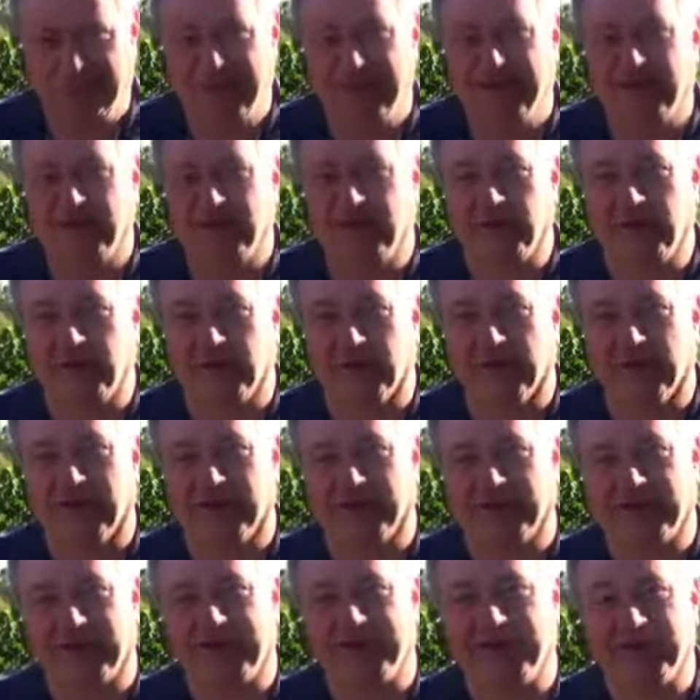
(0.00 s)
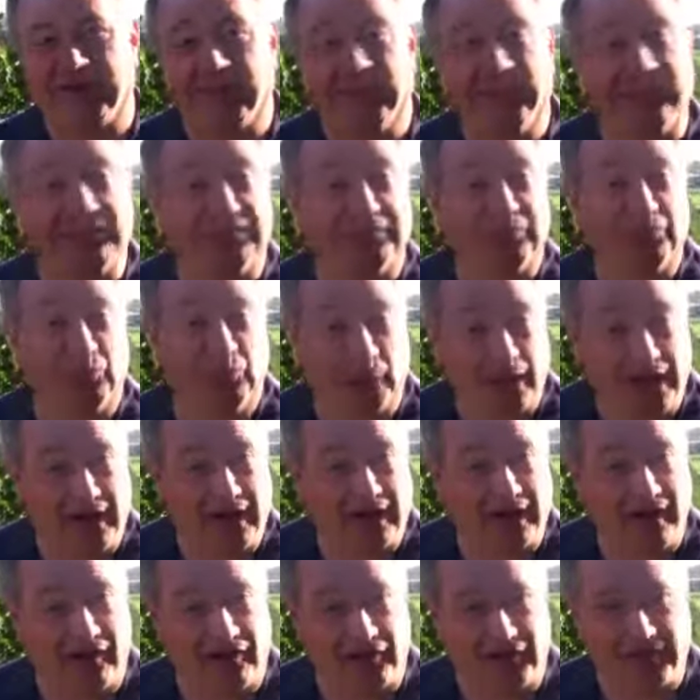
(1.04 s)
who gave the police quite an
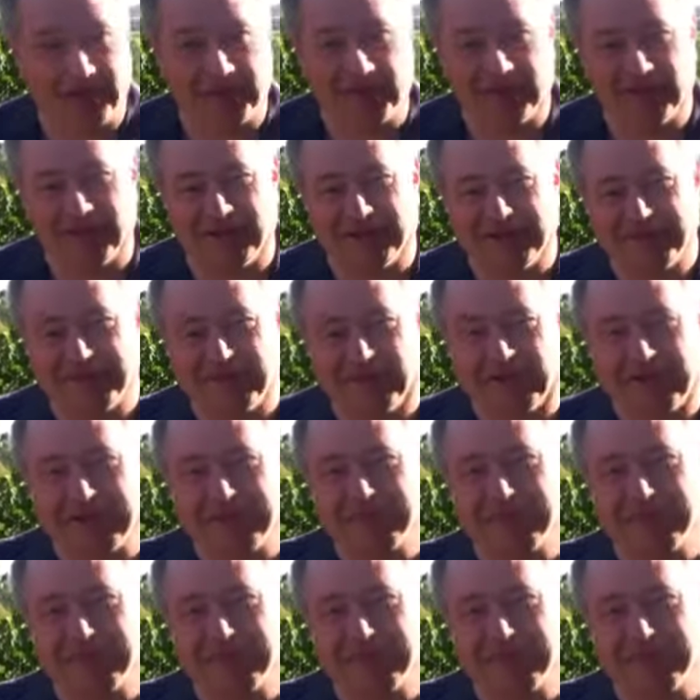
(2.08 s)
argument last night.